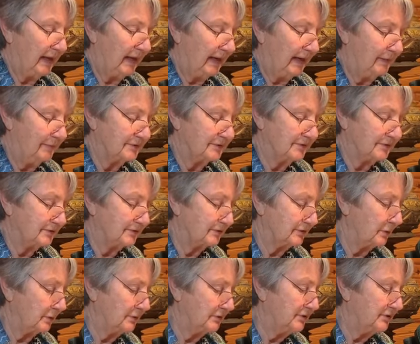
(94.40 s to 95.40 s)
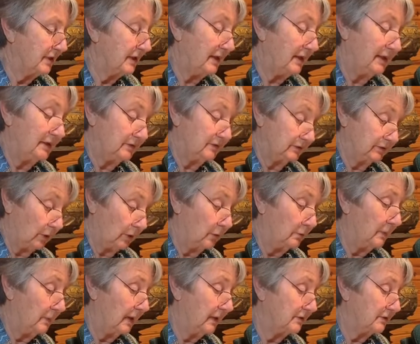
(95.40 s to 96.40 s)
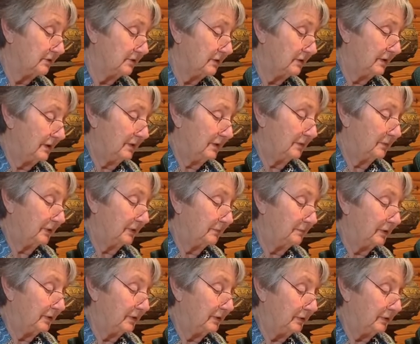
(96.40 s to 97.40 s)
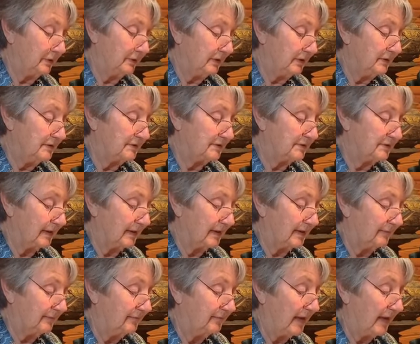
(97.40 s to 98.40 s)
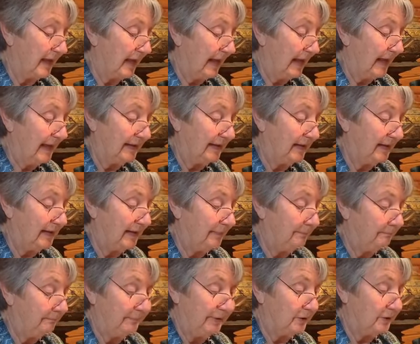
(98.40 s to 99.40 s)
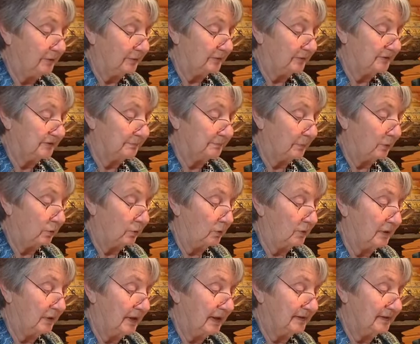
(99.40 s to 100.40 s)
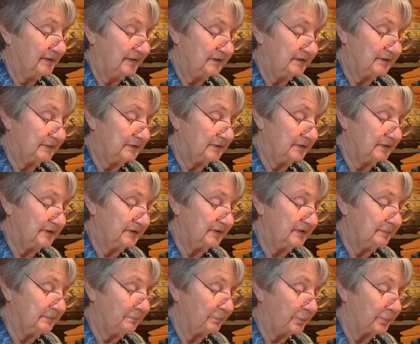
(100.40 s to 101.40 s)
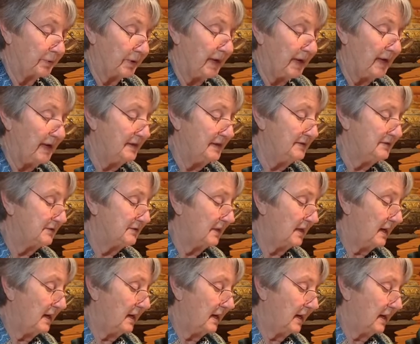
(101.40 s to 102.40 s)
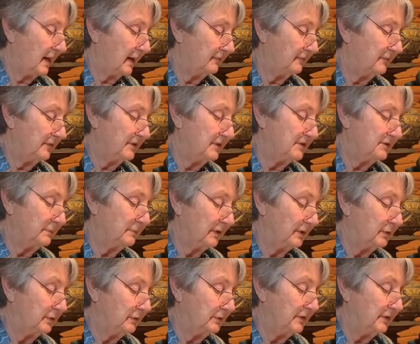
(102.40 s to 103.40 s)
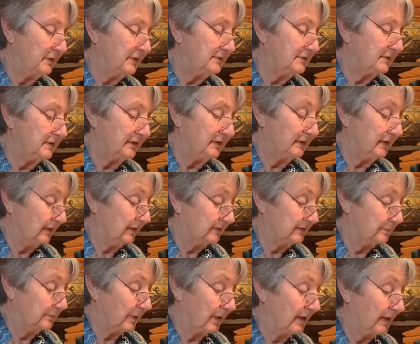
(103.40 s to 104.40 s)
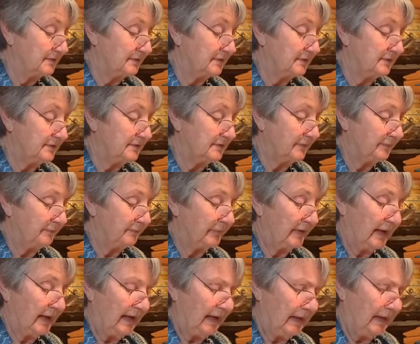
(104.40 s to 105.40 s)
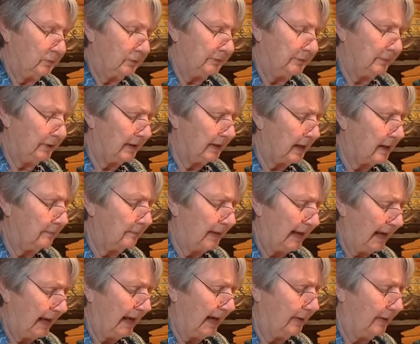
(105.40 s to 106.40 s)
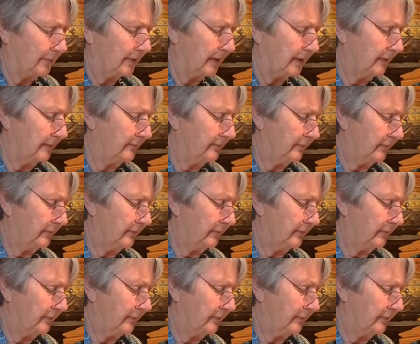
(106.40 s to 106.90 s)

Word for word: He was associating so much with bhikkhunis that if any bhikkhu spoke dis dispraise of these bhikkhunis in his presence, he would become angry